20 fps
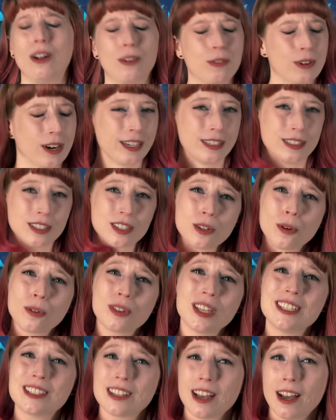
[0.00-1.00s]
Alright, so
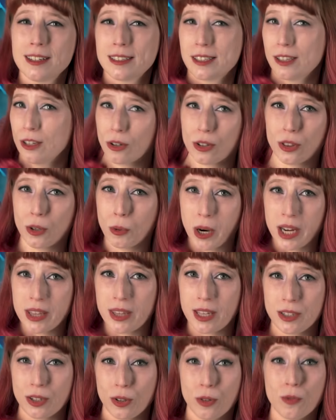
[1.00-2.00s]
these guys look the way
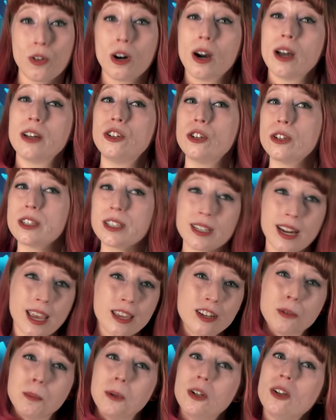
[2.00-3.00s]
they do for
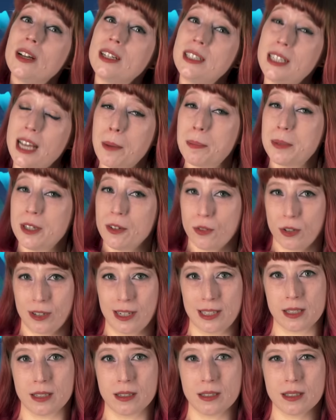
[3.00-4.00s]
understandable adaptive
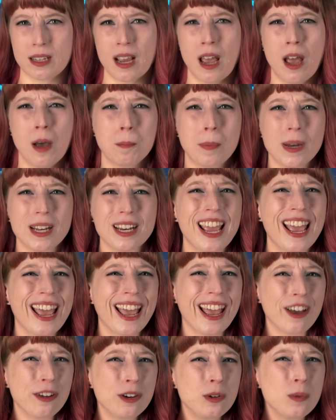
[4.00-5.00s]
reasons, but
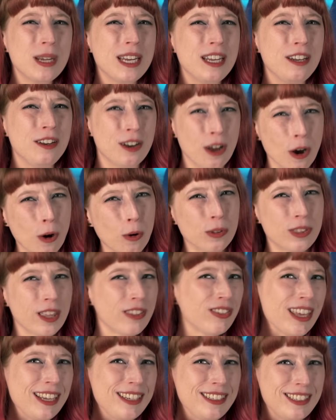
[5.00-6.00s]
how do we know
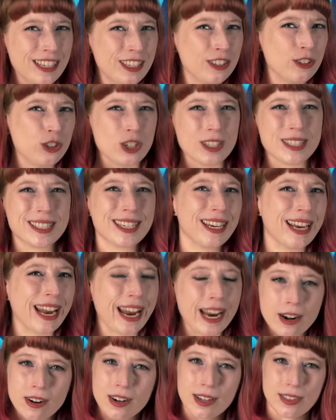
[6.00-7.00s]
that they didn't just
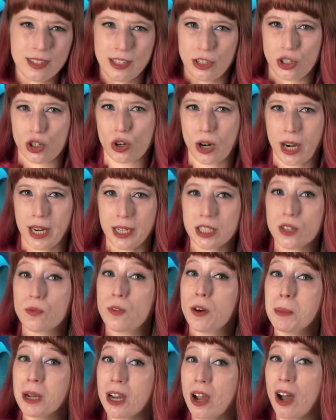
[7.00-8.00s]
inherit these traits
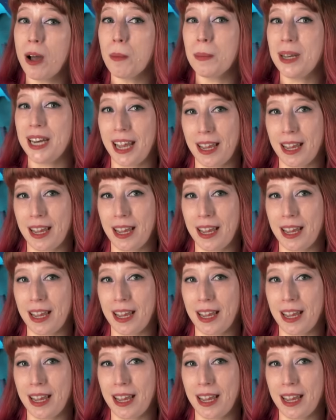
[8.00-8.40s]
from a common